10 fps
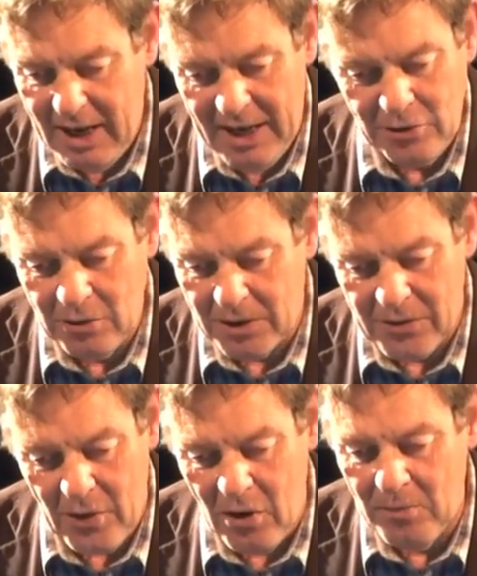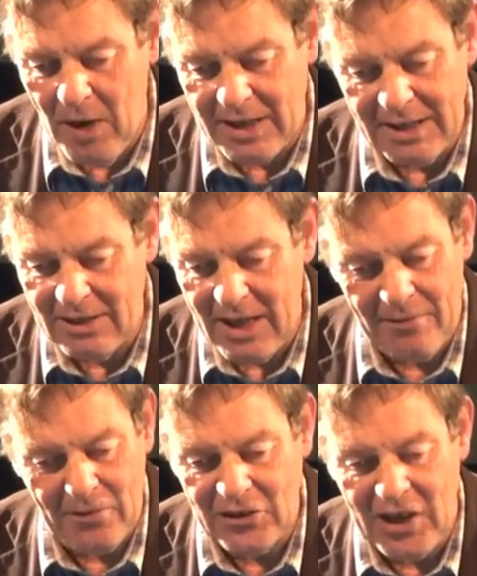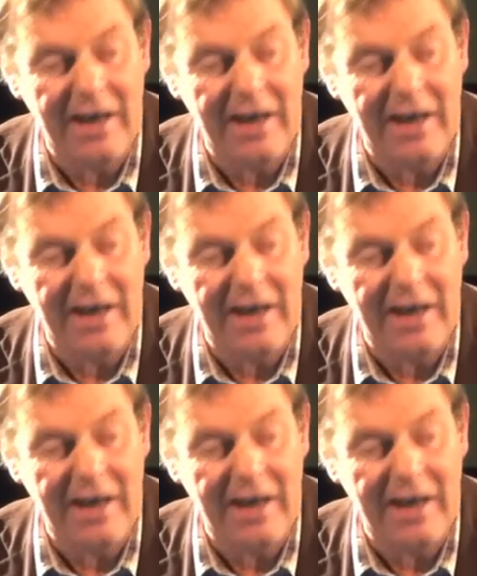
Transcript: And you could throw money in there for a